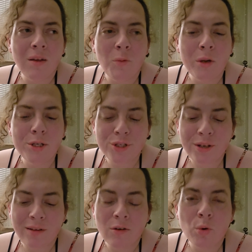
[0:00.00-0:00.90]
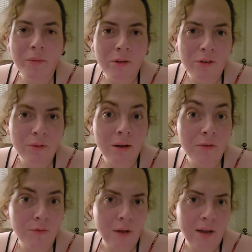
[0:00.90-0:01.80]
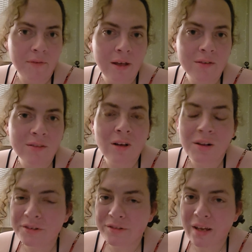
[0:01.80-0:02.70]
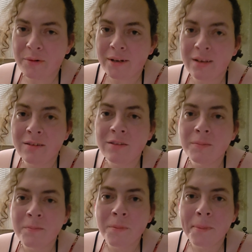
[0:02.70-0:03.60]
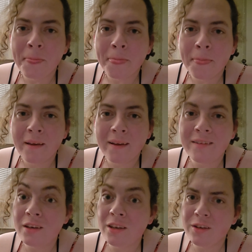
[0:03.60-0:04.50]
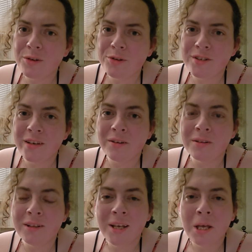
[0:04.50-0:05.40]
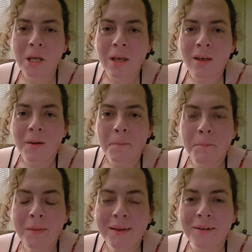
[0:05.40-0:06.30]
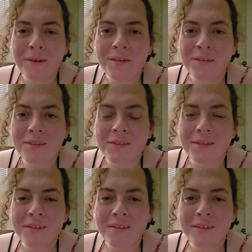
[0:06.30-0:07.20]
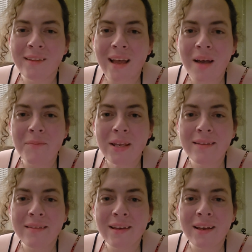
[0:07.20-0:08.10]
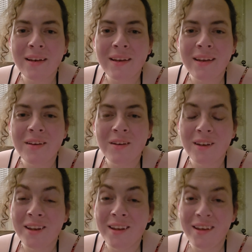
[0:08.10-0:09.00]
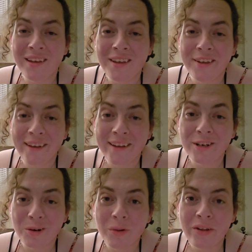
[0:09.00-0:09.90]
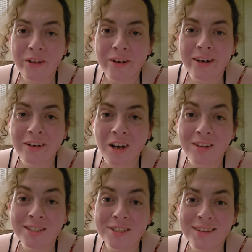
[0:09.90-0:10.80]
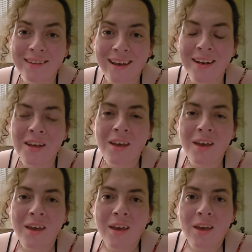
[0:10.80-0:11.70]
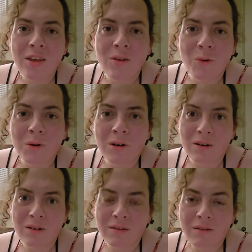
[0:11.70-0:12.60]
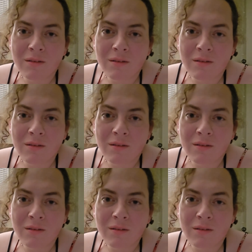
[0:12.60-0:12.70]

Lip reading: which is equivalent to around $5,000 nowadays, is a huge deal. Because that means that in your will, you're acknowledging that your